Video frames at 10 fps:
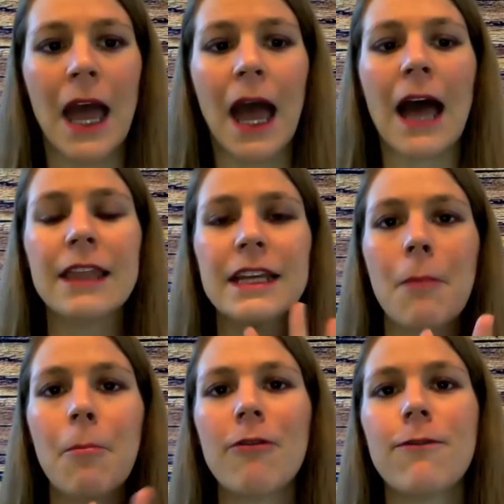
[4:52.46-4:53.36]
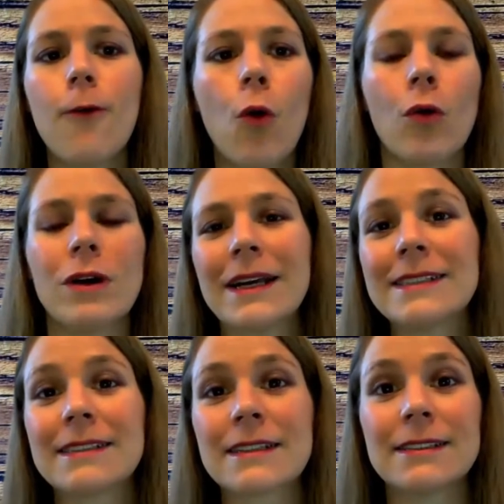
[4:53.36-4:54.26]
And then number 4
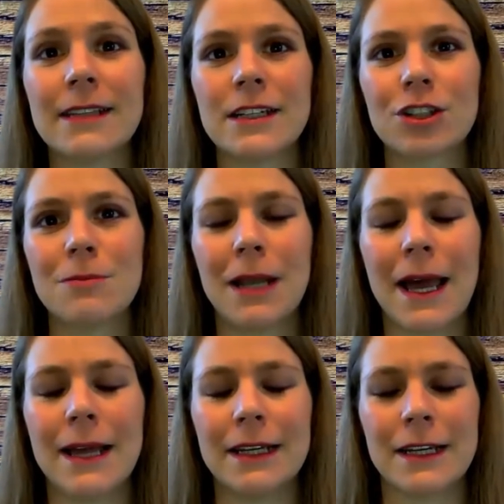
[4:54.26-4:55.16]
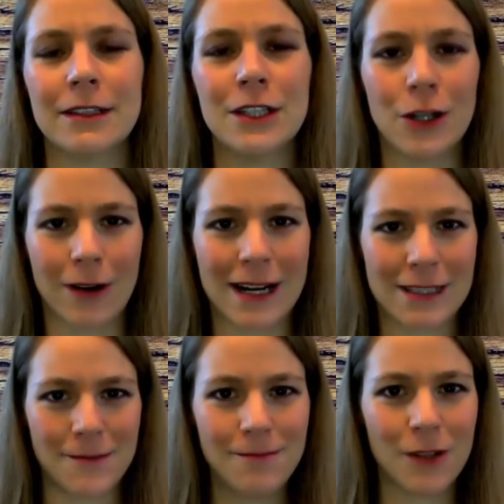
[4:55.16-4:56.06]
is succession planning, right?